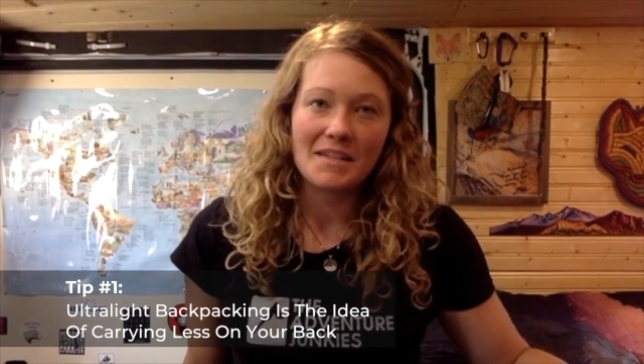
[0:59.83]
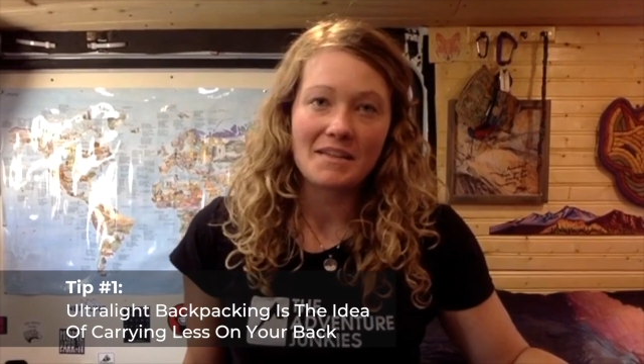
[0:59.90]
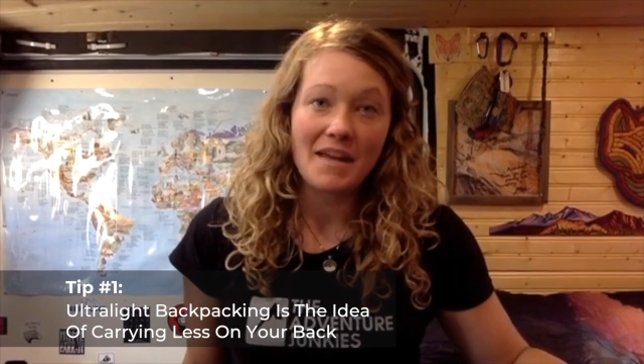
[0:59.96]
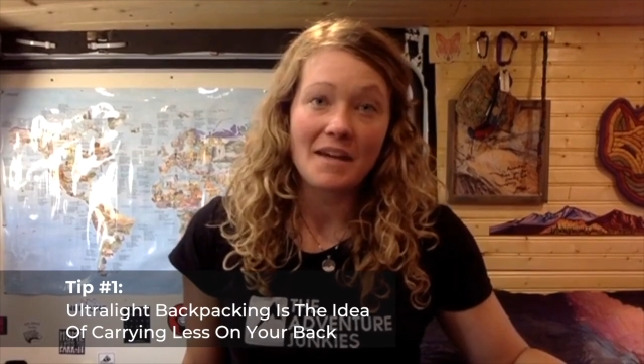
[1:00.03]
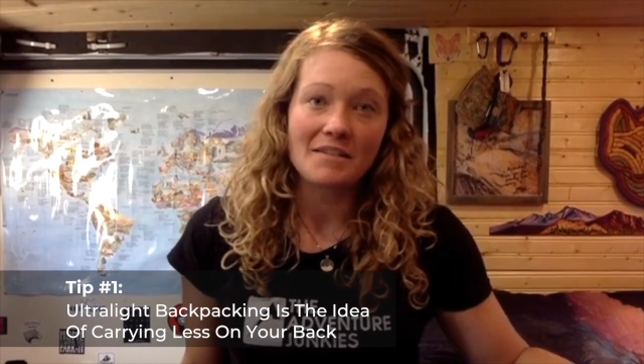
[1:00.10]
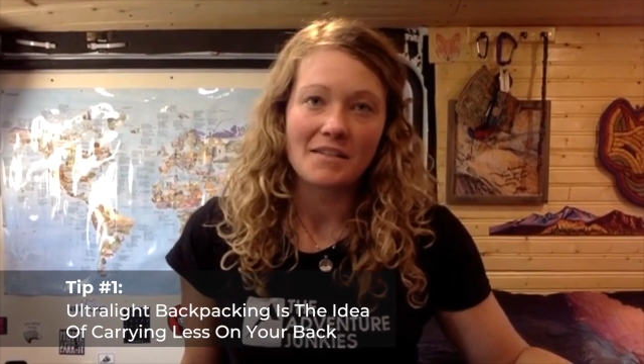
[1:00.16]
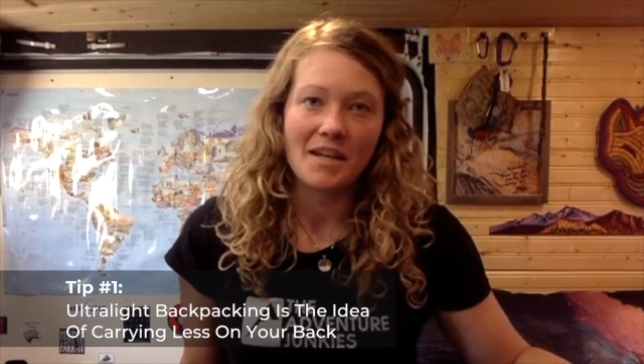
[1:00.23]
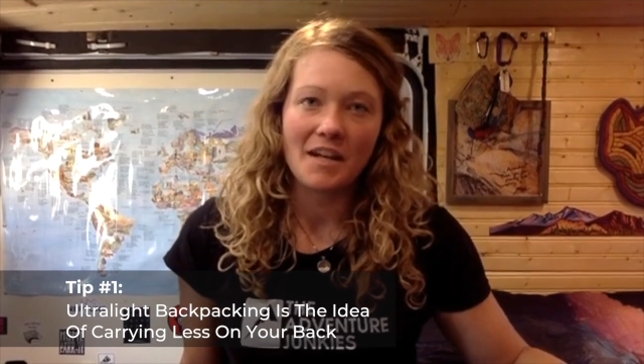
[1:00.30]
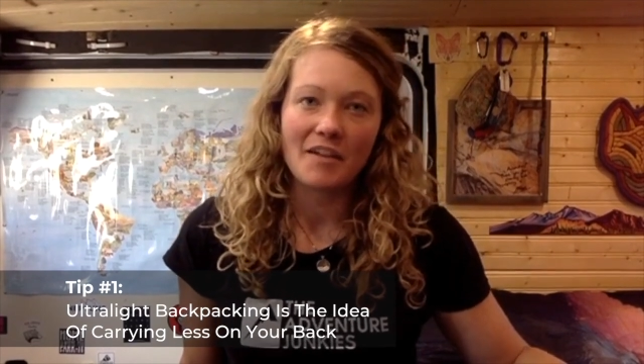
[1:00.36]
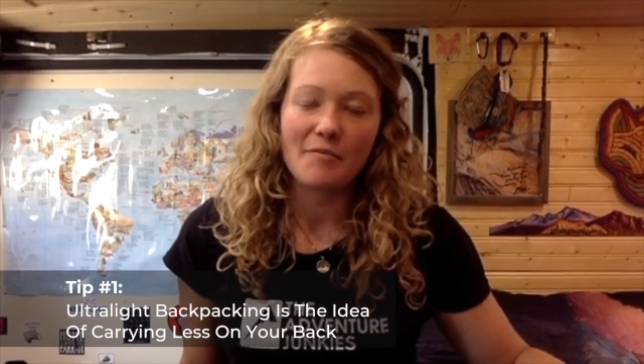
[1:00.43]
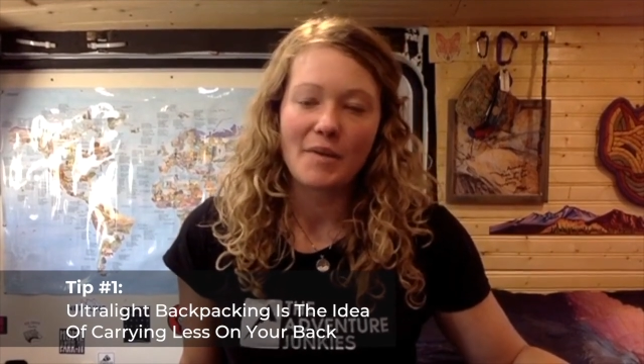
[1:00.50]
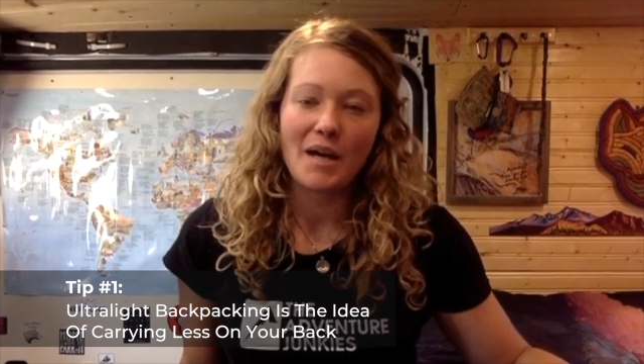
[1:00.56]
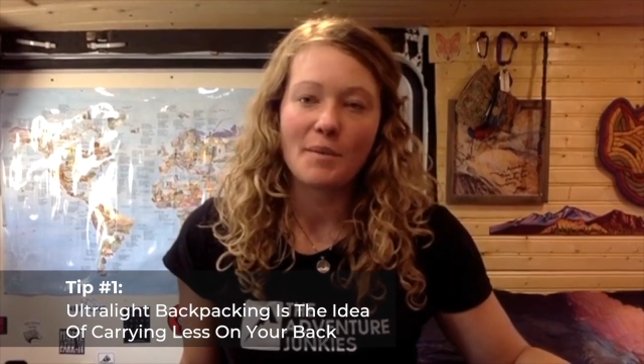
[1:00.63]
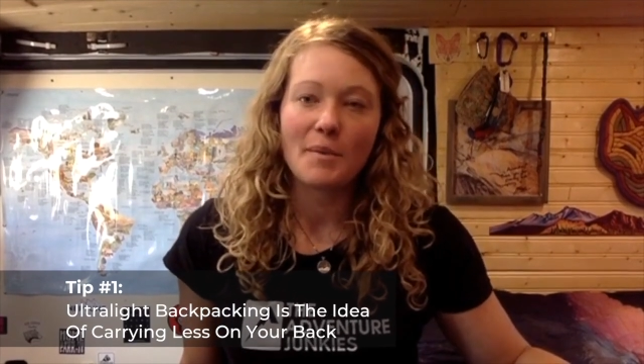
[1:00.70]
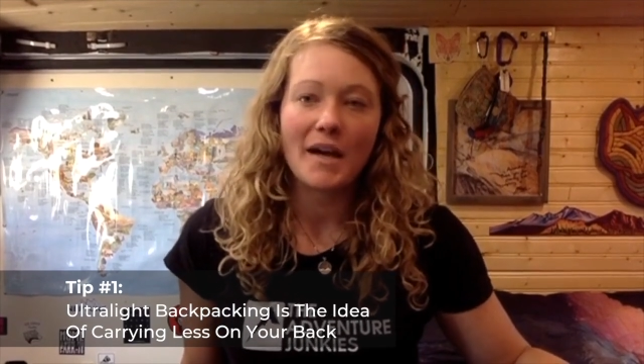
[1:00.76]
that style of
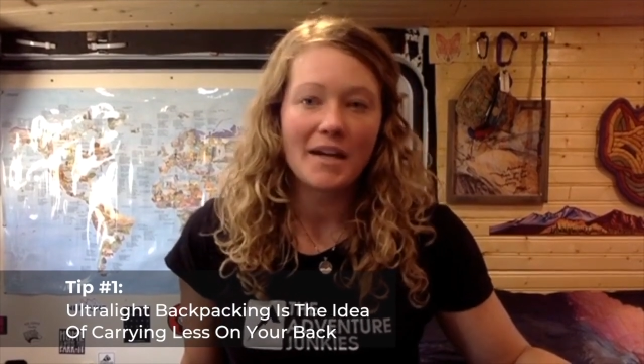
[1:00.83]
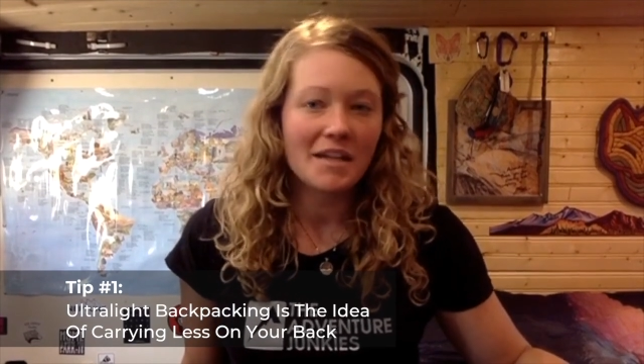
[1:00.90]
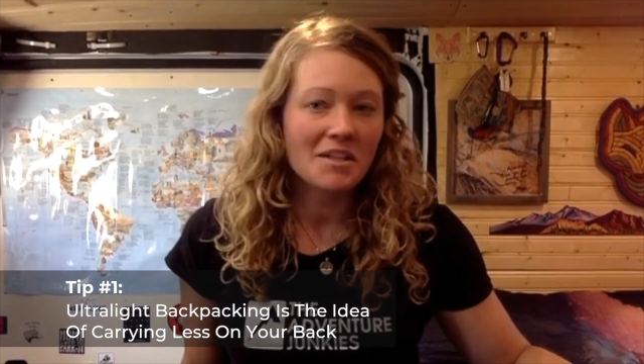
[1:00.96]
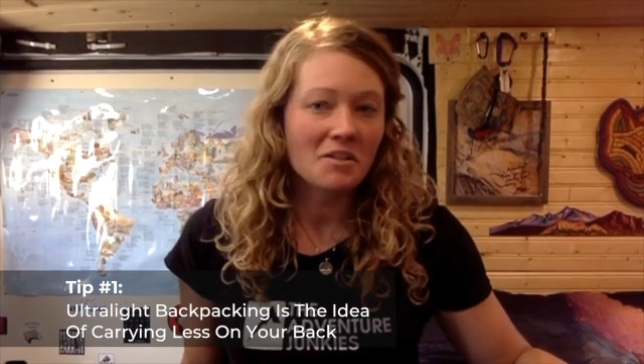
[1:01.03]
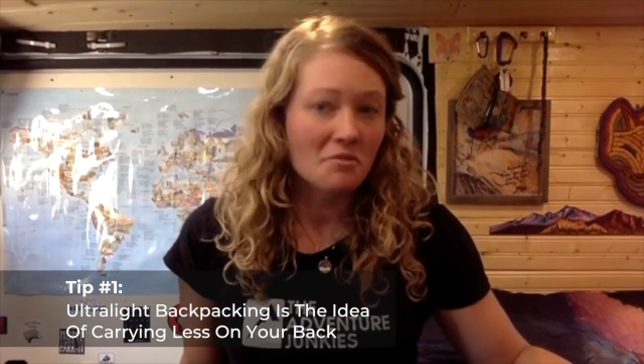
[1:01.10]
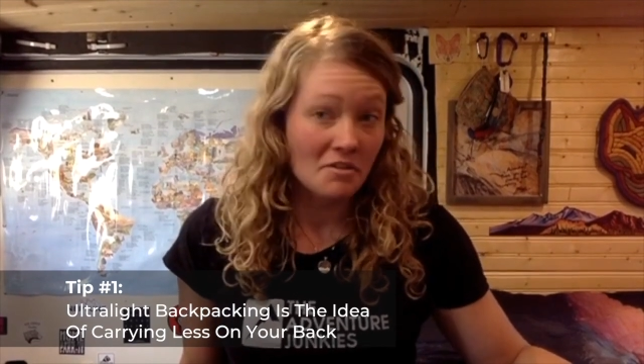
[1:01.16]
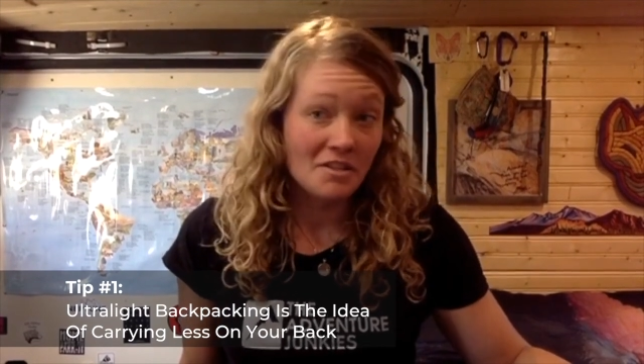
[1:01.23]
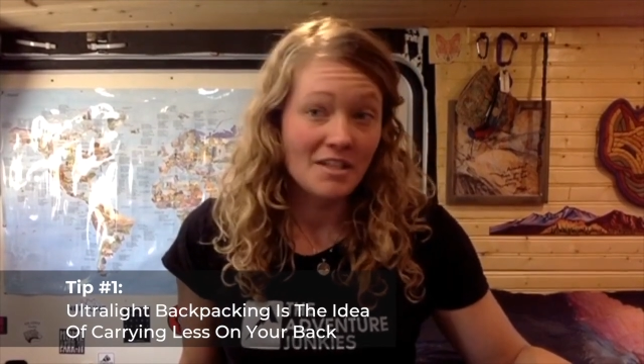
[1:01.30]
backpacking, you can